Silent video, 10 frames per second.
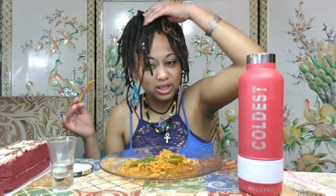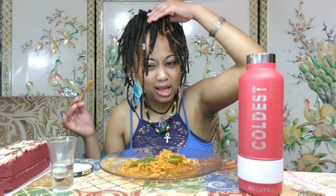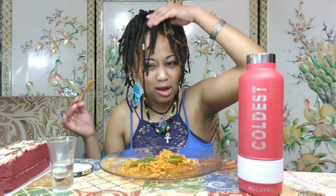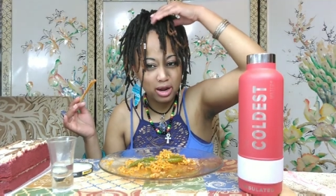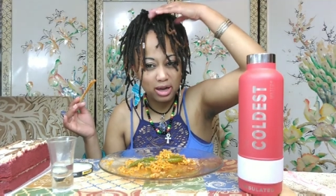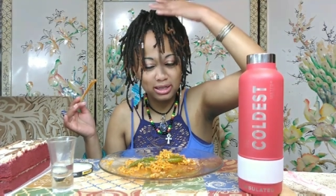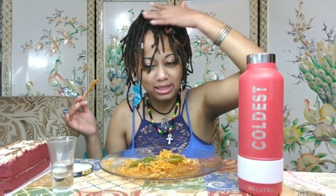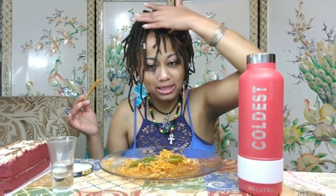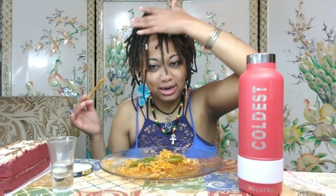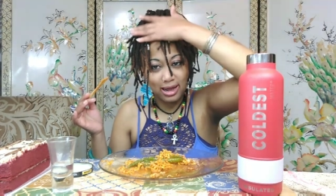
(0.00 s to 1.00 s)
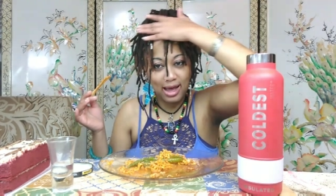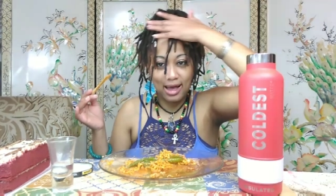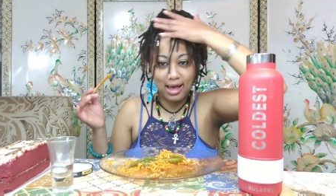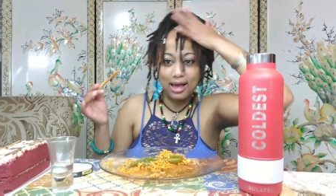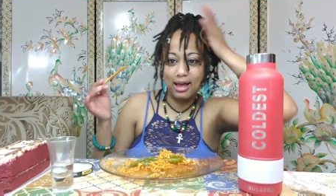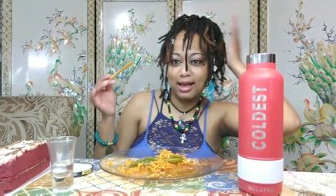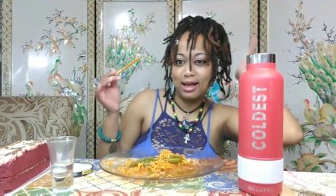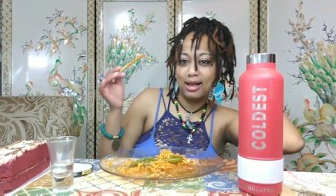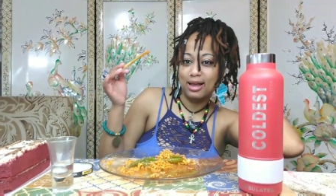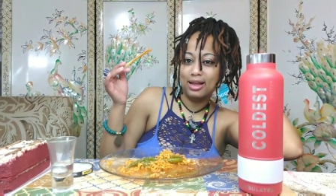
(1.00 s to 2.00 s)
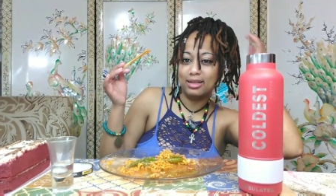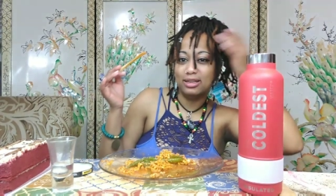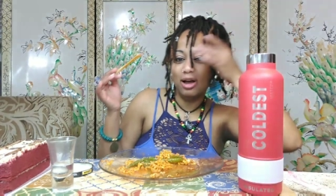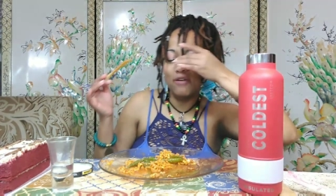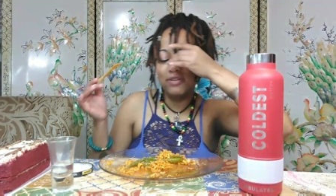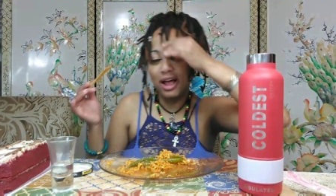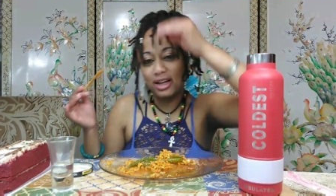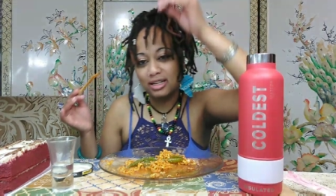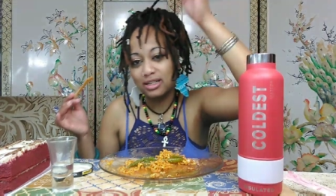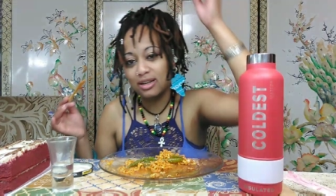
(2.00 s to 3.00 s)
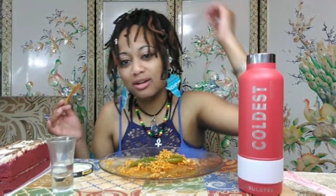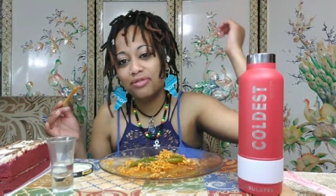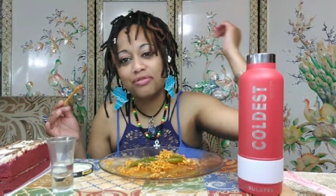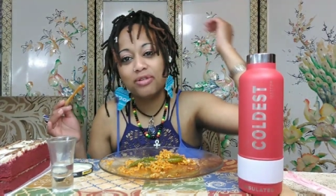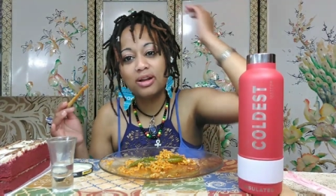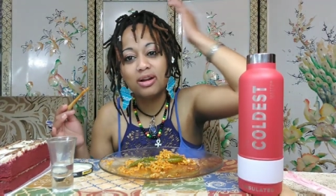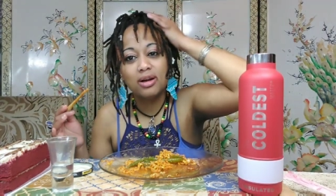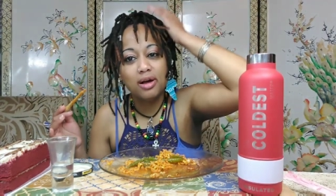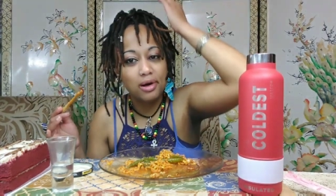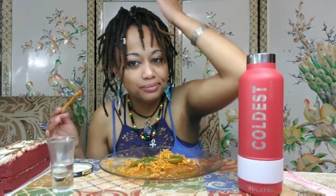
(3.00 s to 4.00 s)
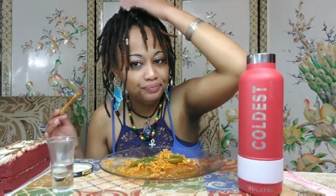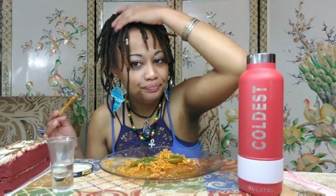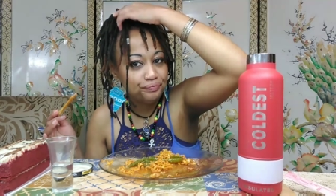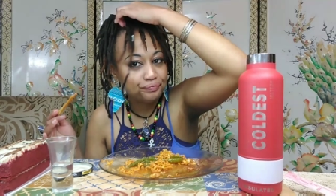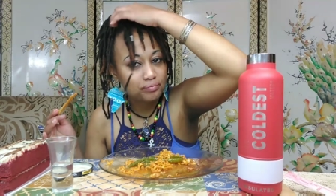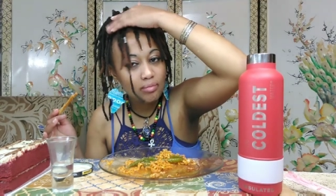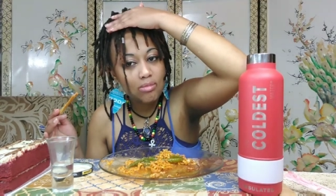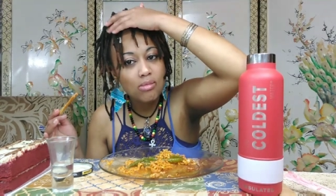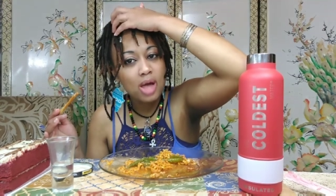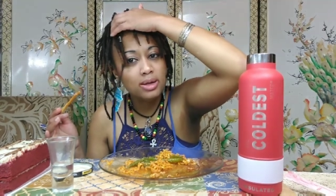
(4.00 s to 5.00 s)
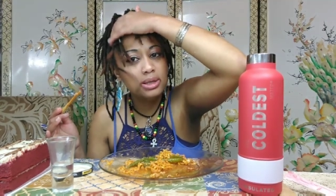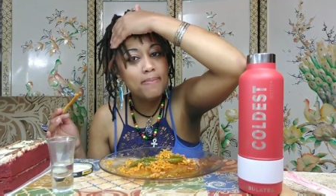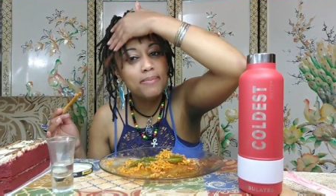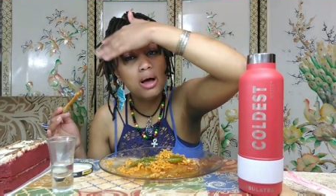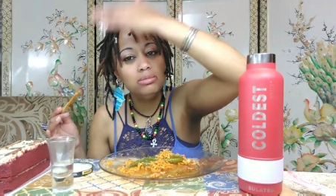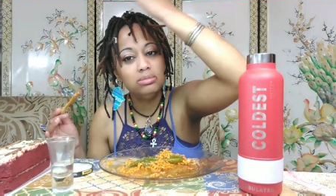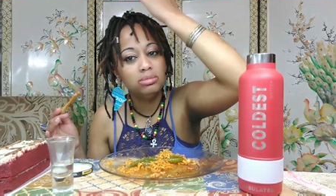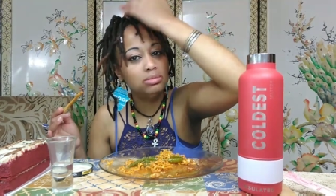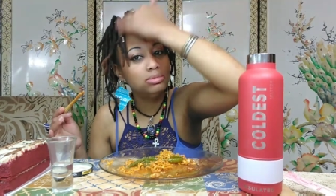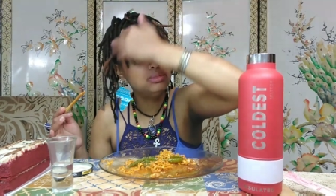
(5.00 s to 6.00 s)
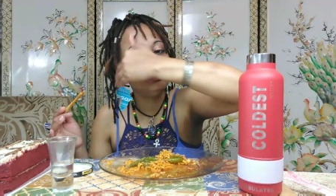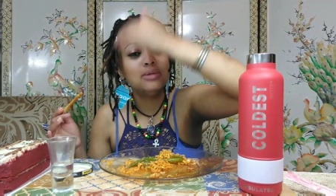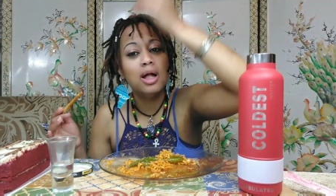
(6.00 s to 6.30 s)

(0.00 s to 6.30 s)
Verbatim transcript: steering it. just slides off like it's a freaking uh it's a mountain.